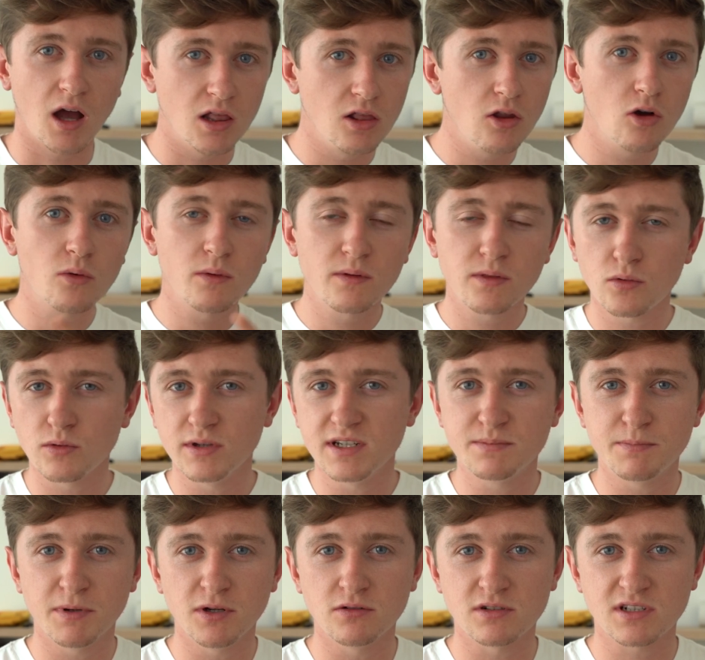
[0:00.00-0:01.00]
Along with all these
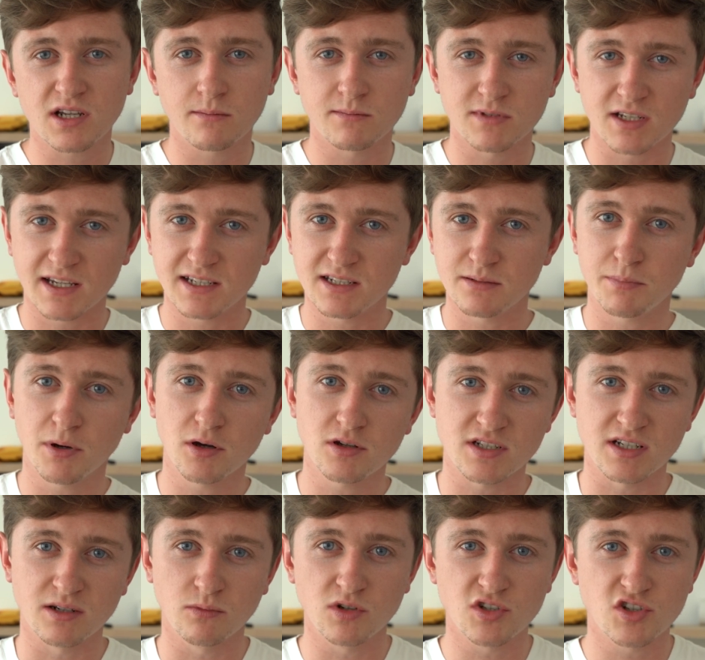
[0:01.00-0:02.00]
bills comes a
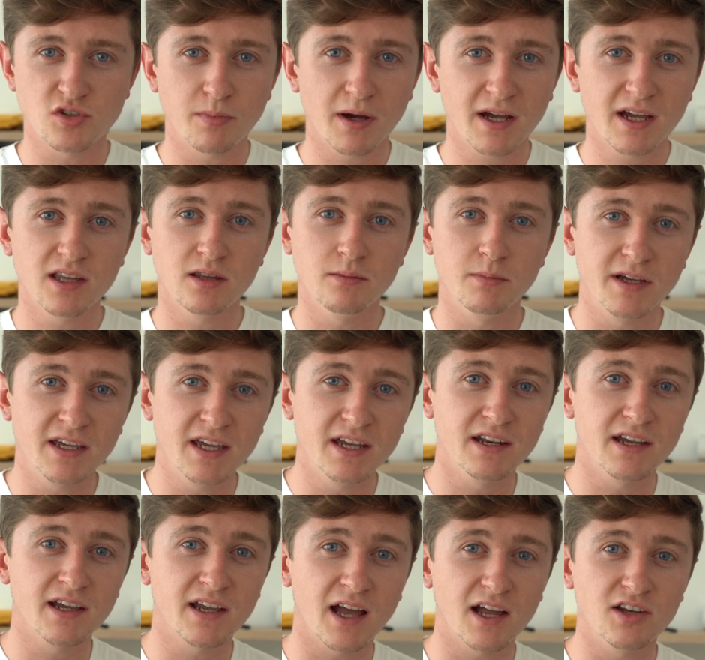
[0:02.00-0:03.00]
deposit which you pay at the
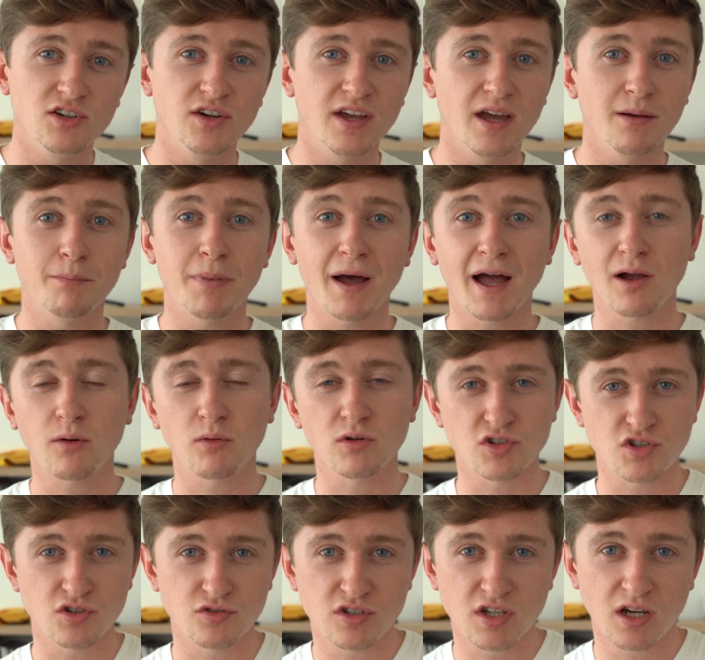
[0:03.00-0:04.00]
beginning and you get back
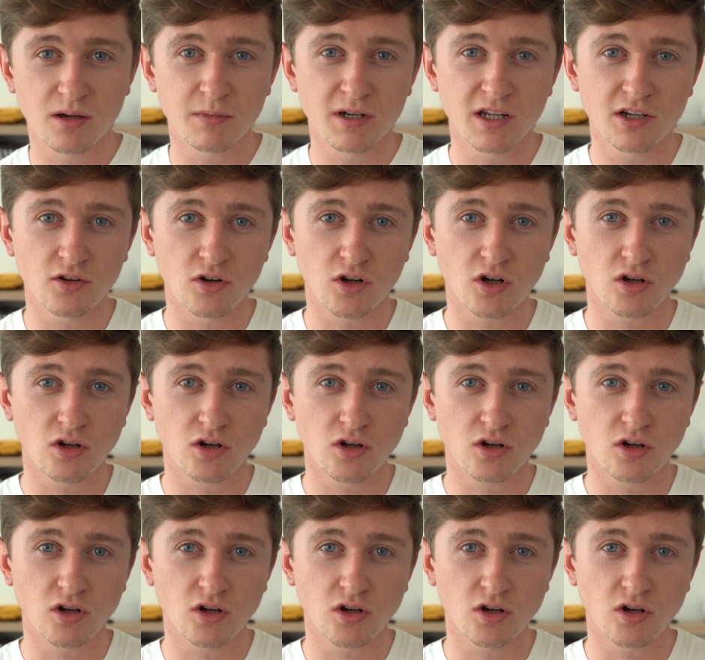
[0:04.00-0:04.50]
once you terminate your